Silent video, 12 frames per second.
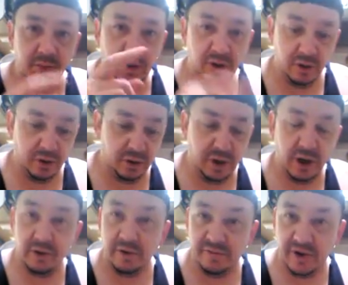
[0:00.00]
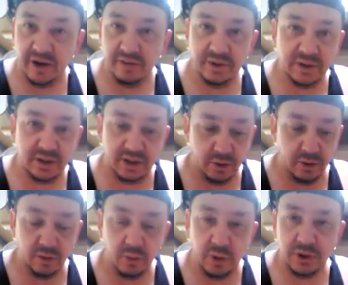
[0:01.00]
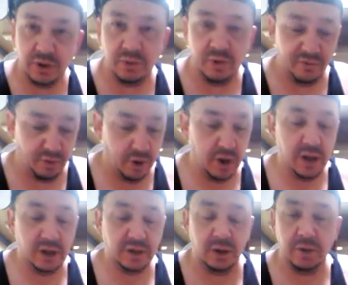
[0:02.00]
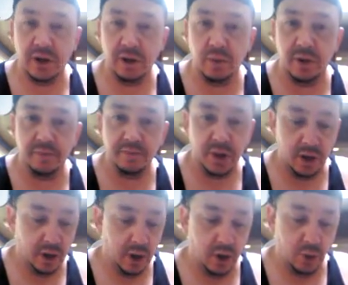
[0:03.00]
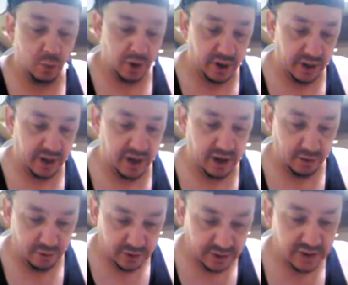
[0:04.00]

You know, you count in fives, so 1, 2, 3, 4. So anyway, we're going to count